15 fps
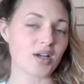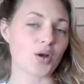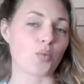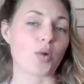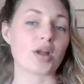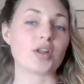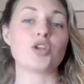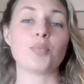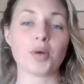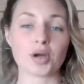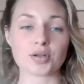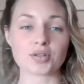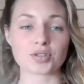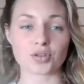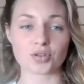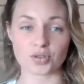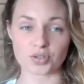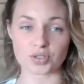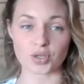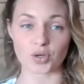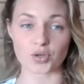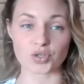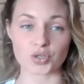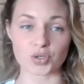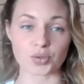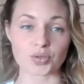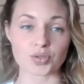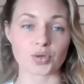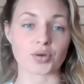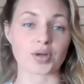when you post on your
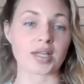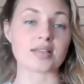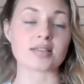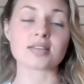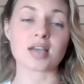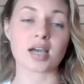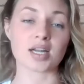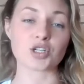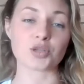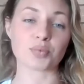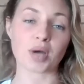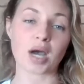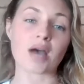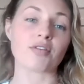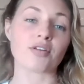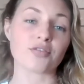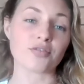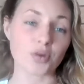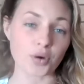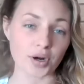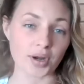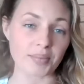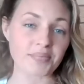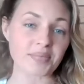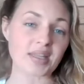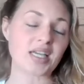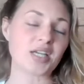socials or inside your private forum,